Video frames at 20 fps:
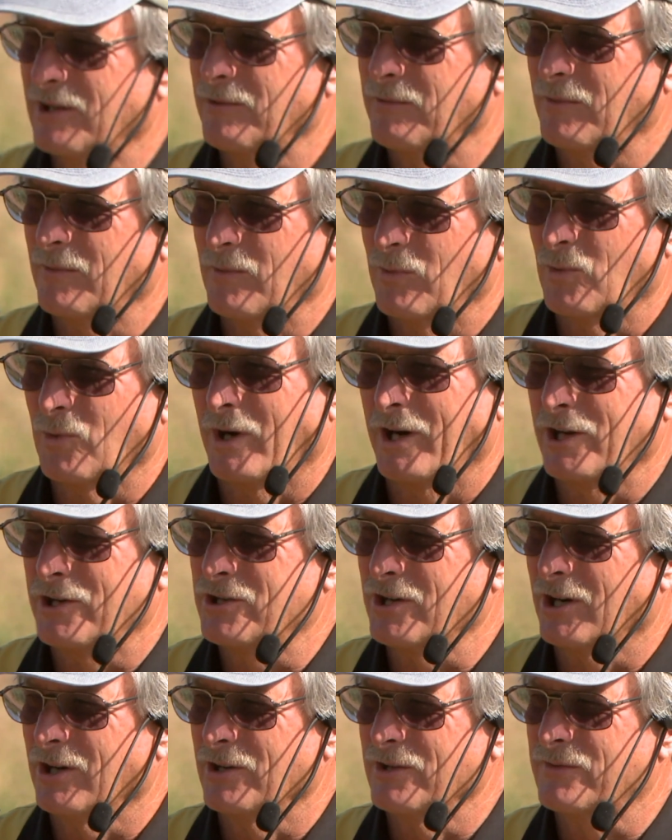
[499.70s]
the, quite a
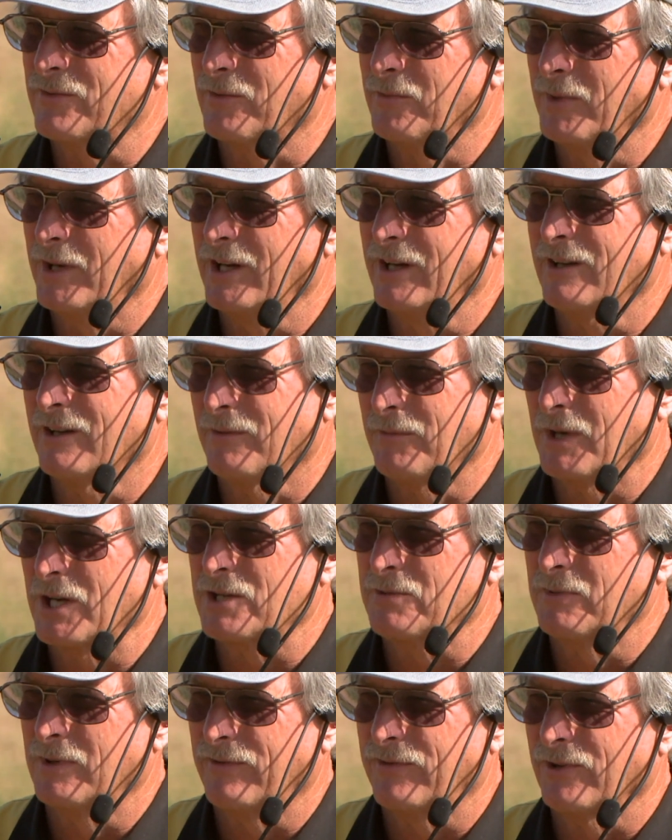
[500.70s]
challenge for me, and it
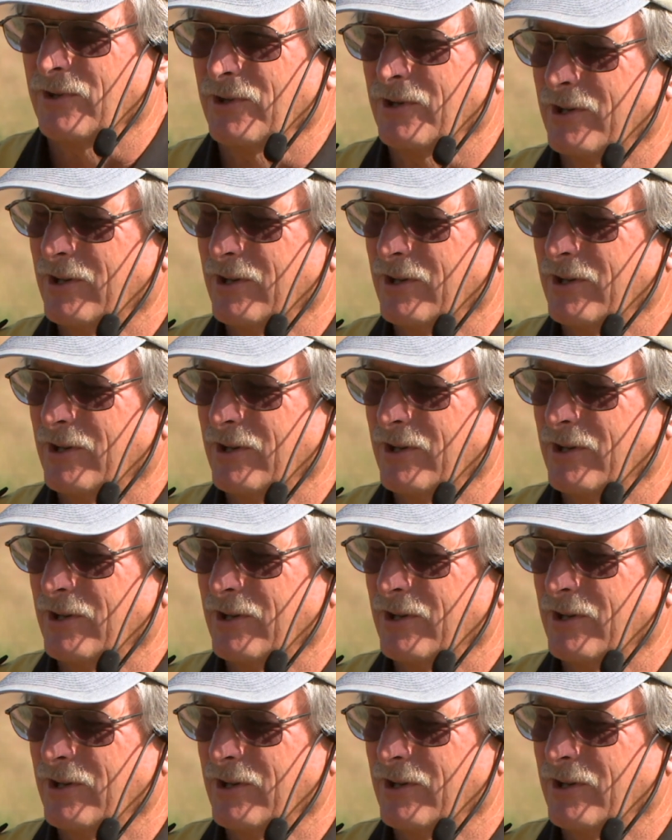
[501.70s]
makes me feel